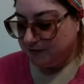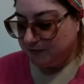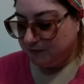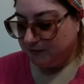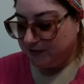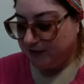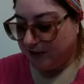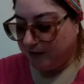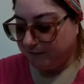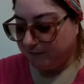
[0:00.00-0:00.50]

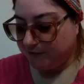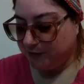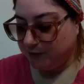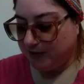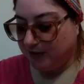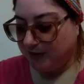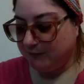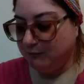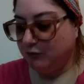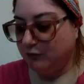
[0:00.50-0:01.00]
we have, you
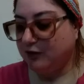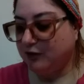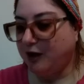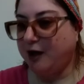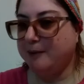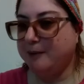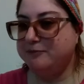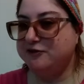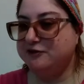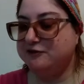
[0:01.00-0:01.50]
have more
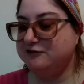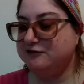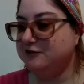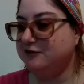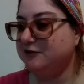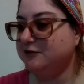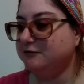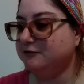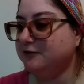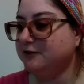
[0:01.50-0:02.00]
options
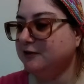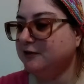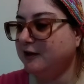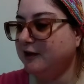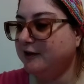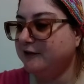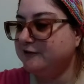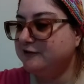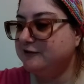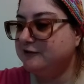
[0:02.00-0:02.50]
than you
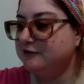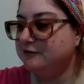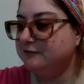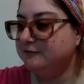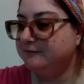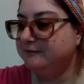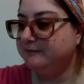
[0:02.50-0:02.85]
realize.